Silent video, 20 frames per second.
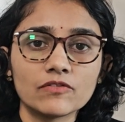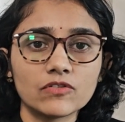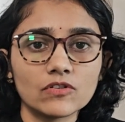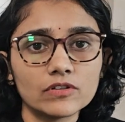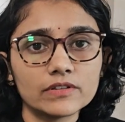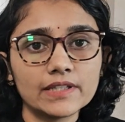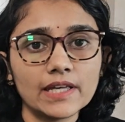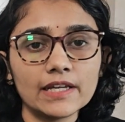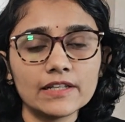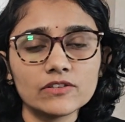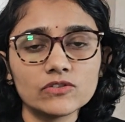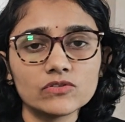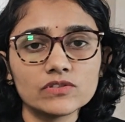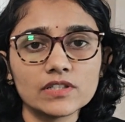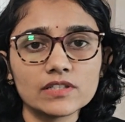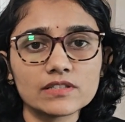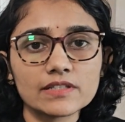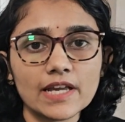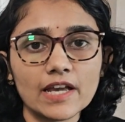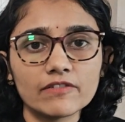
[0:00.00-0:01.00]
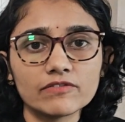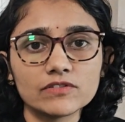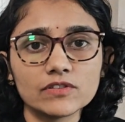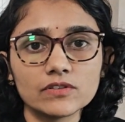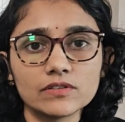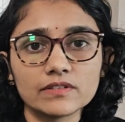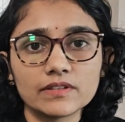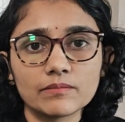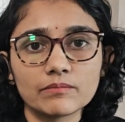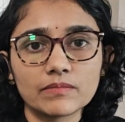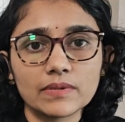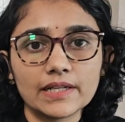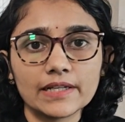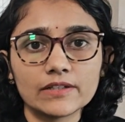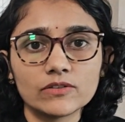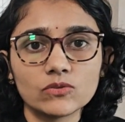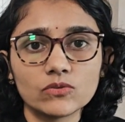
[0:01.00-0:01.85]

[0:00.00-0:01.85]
For that, you just have to simply